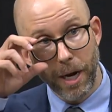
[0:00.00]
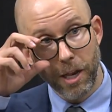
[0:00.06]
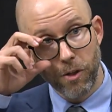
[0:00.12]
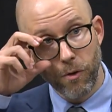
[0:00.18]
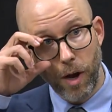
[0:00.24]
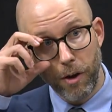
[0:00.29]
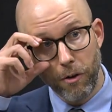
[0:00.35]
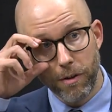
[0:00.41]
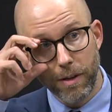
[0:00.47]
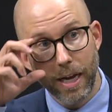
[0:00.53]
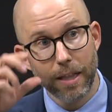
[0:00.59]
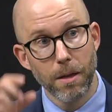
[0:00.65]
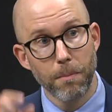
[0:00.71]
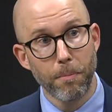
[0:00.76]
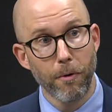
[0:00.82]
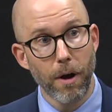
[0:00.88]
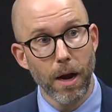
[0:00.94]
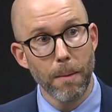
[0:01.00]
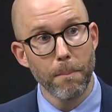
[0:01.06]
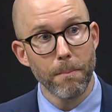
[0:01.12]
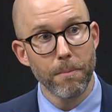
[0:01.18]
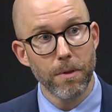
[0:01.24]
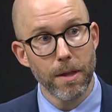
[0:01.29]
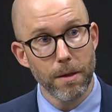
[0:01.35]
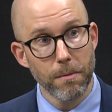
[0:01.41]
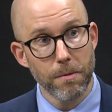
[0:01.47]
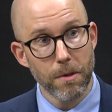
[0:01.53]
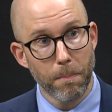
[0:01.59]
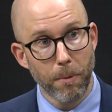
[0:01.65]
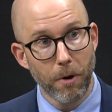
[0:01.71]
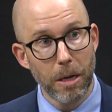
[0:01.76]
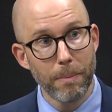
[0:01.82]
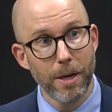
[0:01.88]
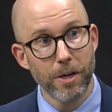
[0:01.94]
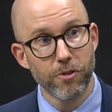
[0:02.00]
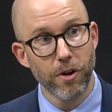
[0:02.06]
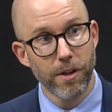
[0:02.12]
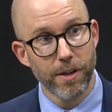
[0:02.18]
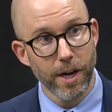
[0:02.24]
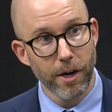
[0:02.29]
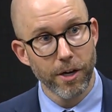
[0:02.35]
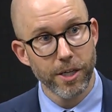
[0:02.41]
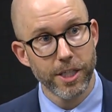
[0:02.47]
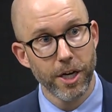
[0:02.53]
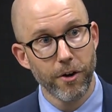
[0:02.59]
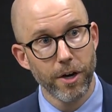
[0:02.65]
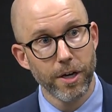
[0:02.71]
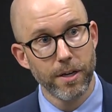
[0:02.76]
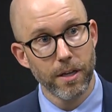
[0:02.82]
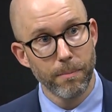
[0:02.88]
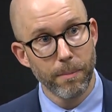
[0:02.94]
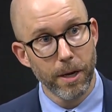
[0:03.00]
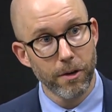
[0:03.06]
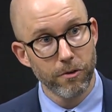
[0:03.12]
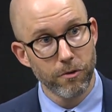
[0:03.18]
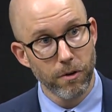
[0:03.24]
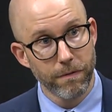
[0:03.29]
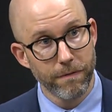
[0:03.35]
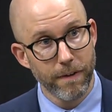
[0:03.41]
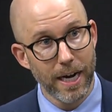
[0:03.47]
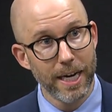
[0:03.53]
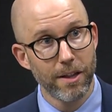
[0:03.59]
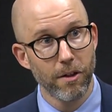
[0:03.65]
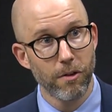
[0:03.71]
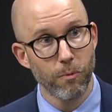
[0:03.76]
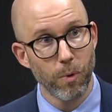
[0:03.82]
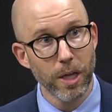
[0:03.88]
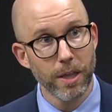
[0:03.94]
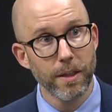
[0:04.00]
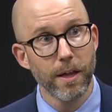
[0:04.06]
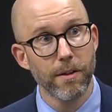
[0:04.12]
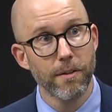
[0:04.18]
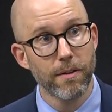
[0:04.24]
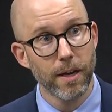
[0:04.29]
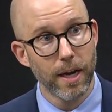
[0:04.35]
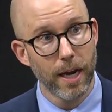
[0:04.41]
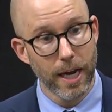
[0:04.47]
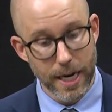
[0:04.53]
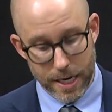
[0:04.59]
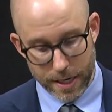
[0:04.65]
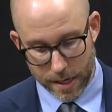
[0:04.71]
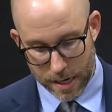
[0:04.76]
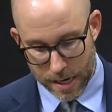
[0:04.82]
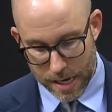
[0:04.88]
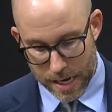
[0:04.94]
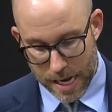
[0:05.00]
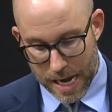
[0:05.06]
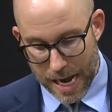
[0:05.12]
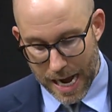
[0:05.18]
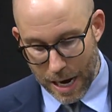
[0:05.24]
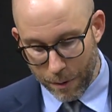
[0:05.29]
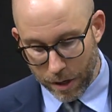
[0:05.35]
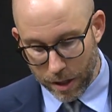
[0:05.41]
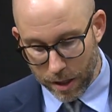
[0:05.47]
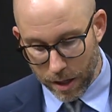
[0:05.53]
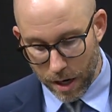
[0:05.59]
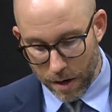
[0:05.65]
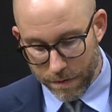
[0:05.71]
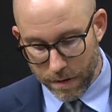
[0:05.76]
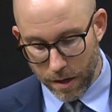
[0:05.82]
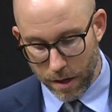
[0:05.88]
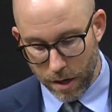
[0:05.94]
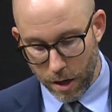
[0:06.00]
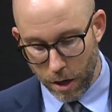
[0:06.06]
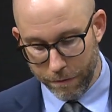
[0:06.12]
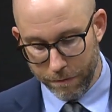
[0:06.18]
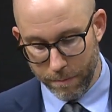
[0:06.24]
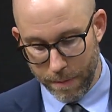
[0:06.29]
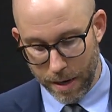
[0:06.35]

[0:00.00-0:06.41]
And so I understand the Parliamentary Secretary to the Minister of Finance is with us tonight. I would love to hear from